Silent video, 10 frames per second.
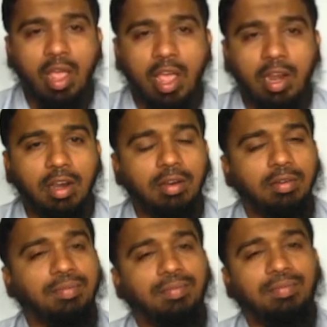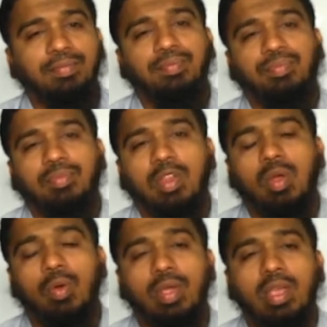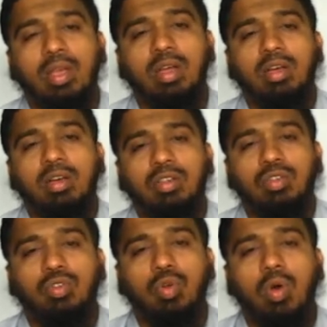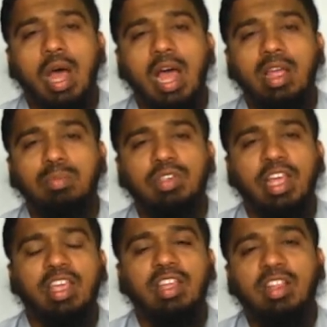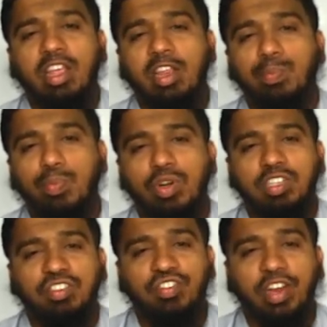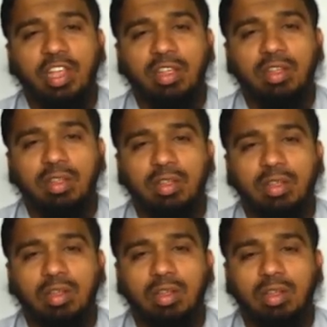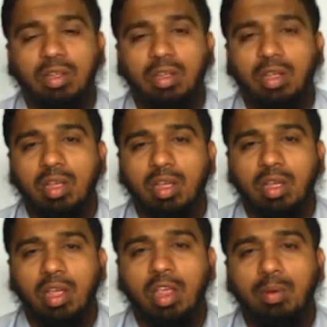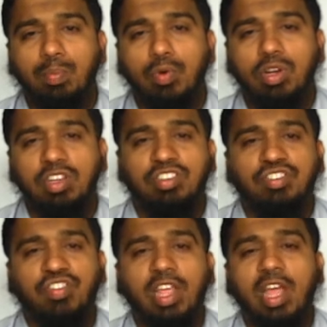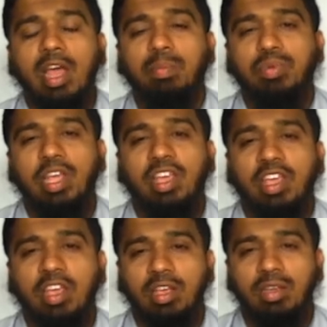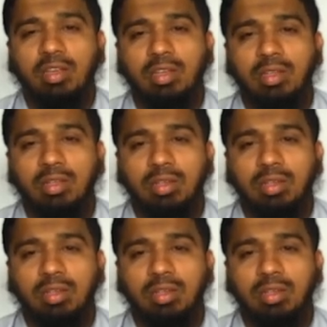n. Okay, so I am taking the input string. I am taking